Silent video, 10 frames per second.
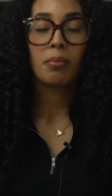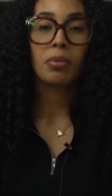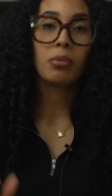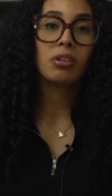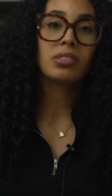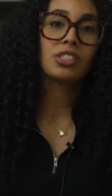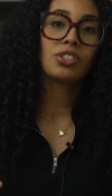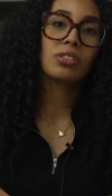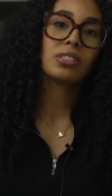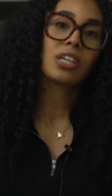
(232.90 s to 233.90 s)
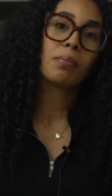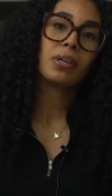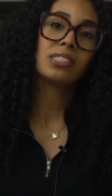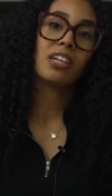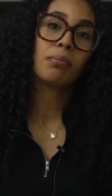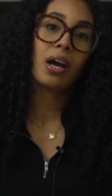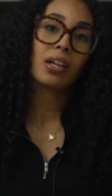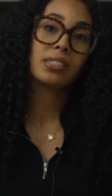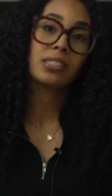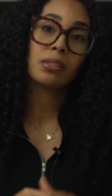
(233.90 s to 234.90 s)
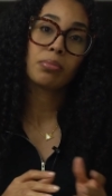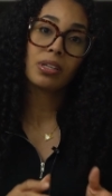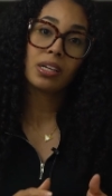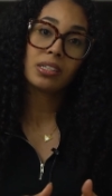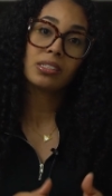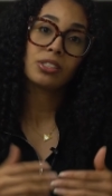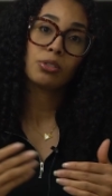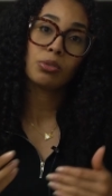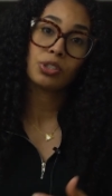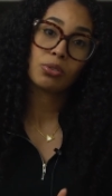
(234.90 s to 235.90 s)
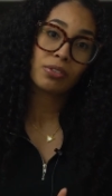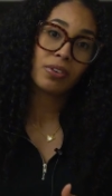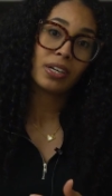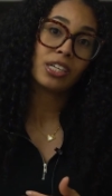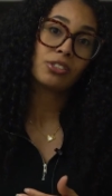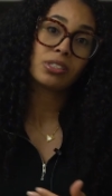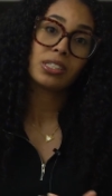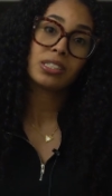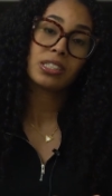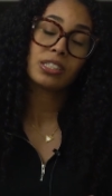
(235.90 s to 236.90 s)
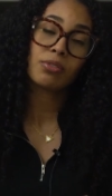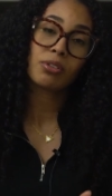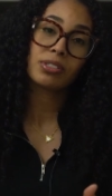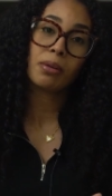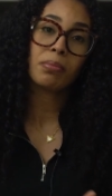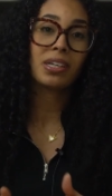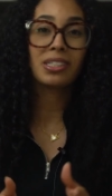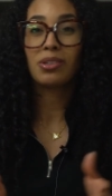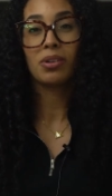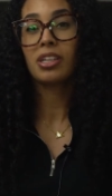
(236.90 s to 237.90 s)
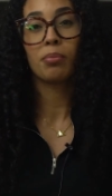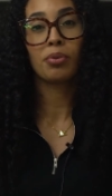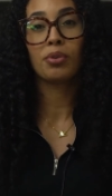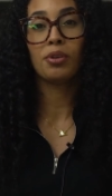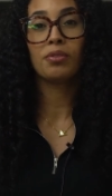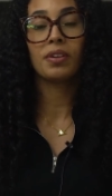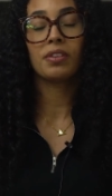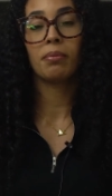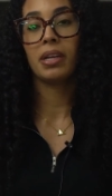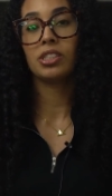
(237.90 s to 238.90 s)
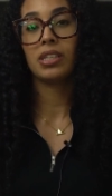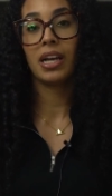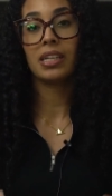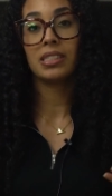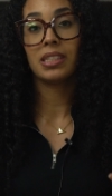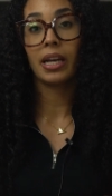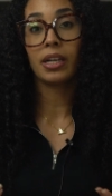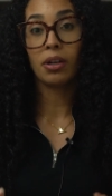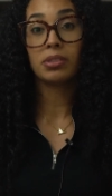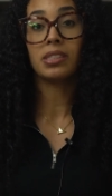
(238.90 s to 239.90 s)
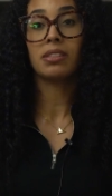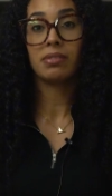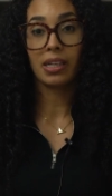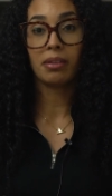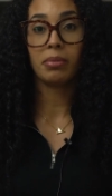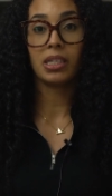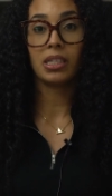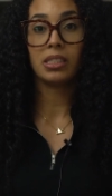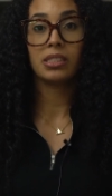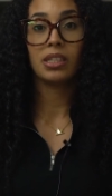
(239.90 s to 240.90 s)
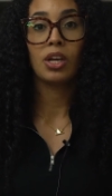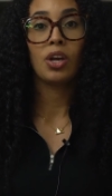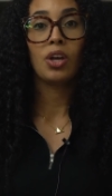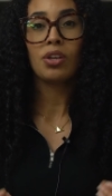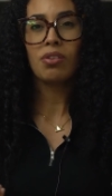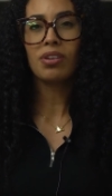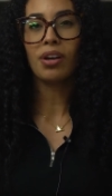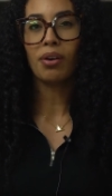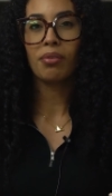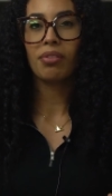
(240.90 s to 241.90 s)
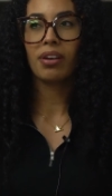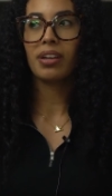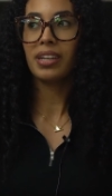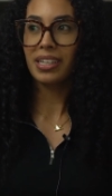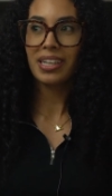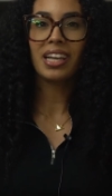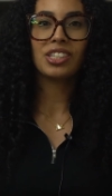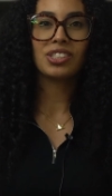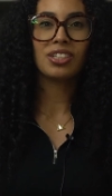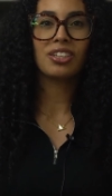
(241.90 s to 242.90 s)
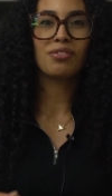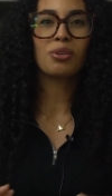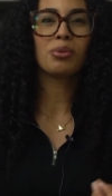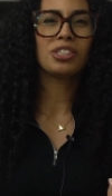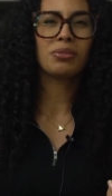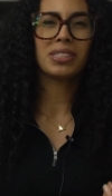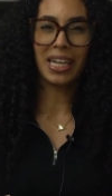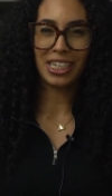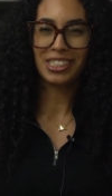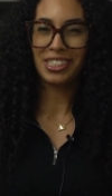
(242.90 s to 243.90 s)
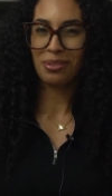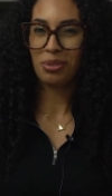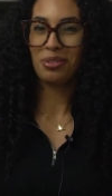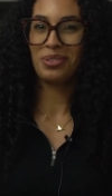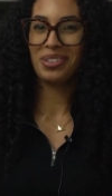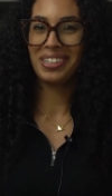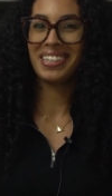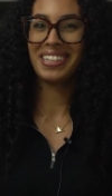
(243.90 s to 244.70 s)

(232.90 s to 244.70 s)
But most insurance companies have policies in place to assure financial assistance for Ozempic is only approved if the patient has a diagnosis of diabetes. You know, the indication for which it was actually approved for.